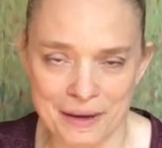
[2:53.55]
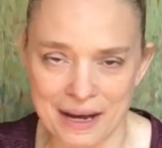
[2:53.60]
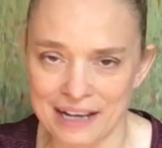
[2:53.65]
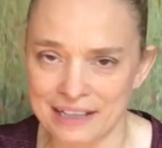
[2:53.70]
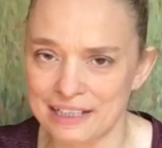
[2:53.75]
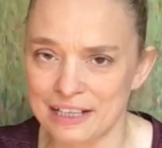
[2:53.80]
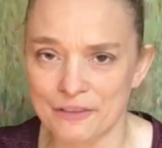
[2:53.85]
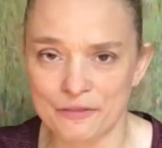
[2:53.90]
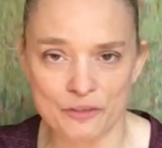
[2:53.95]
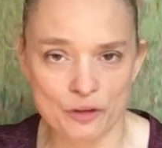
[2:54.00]

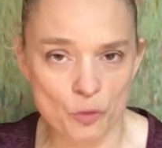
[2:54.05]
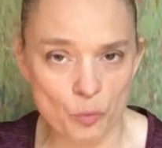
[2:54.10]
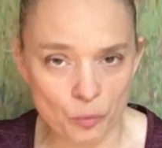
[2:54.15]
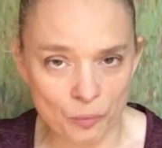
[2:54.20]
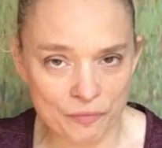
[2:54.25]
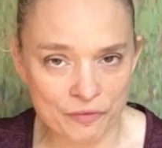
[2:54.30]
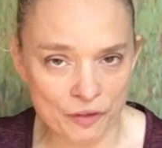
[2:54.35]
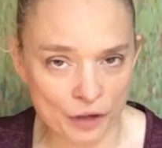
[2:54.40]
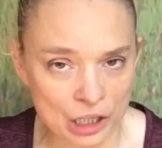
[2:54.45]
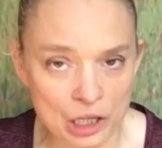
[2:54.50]
And if you
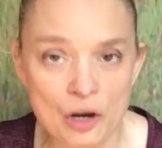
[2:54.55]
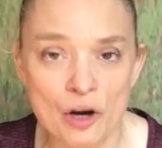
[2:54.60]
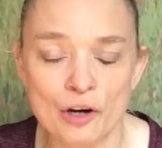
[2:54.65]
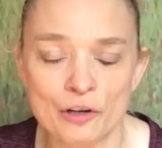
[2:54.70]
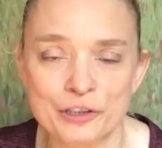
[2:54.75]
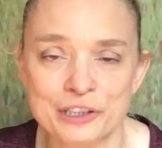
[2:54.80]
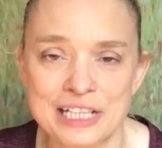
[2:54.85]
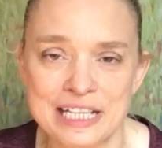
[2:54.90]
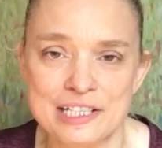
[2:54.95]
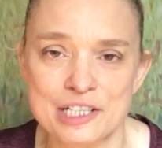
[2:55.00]
follow
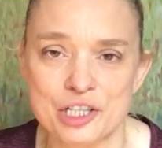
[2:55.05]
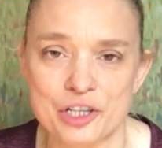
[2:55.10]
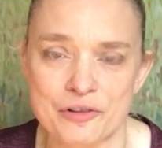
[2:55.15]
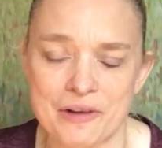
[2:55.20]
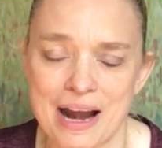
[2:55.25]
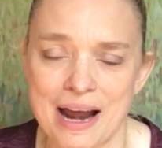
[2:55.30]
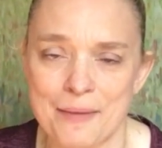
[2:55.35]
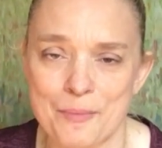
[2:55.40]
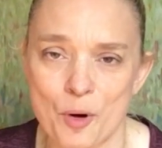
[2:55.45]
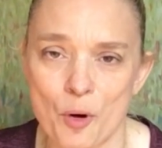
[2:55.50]
her on
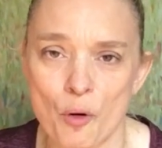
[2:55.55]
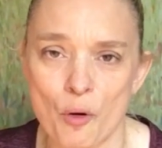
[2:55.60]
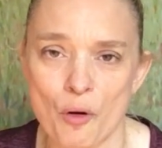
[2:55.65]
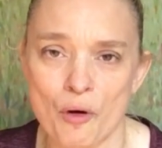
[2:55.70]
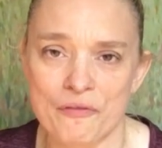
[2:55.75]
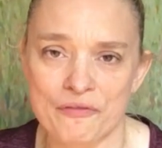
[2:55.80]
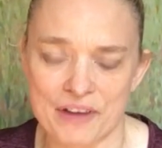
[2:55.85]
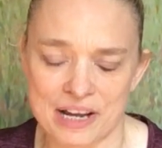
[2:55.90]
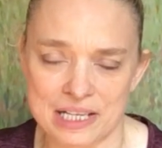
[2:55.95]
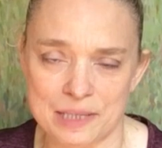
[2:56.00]
Instagram
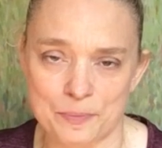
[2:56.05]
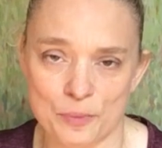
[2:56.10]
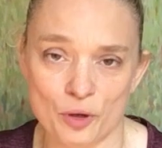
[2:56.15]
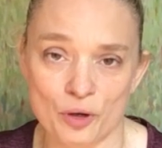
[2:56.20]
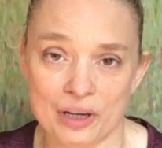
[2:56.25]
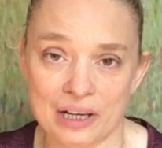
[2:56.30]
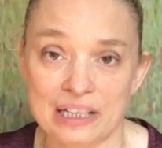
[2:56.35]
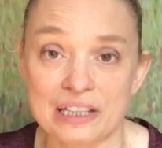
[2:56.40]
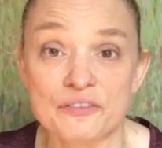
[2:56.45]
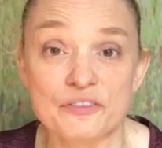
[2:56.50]
or
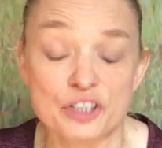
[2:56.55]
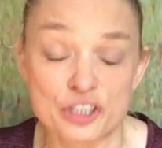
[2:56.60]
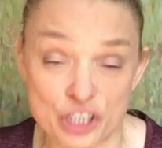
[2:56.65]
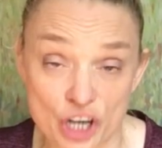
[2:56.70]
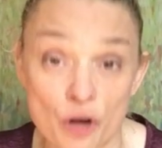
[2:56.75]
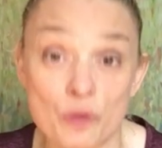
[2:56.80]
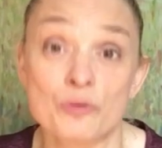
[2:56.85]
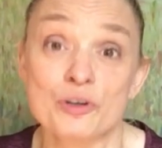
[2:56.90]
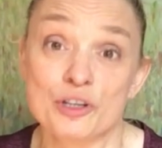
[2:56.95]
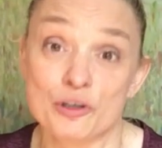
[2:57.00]
Facebook, and if you
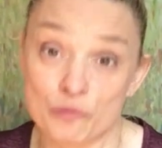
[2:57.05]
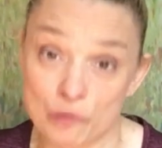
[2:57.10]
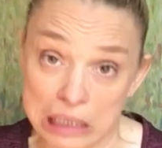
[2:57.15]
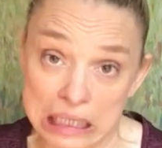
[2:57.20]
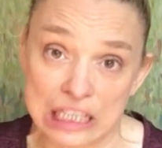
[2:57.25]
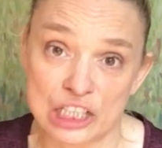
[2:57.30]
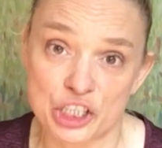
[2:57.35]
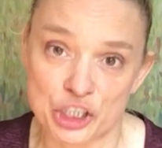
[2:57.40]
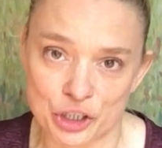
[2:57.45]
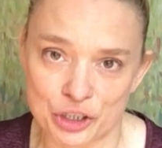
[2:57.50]
don't, you
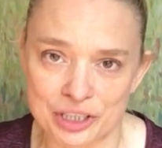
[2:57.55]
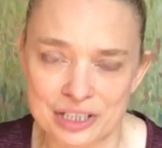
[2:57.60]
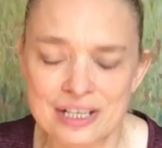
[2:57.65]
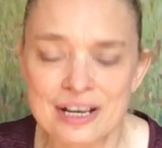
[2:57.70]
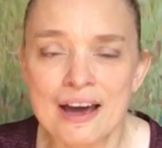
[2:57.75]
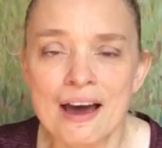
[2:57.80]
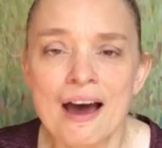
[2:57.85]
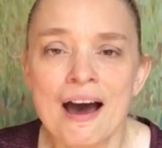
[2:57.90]
really should.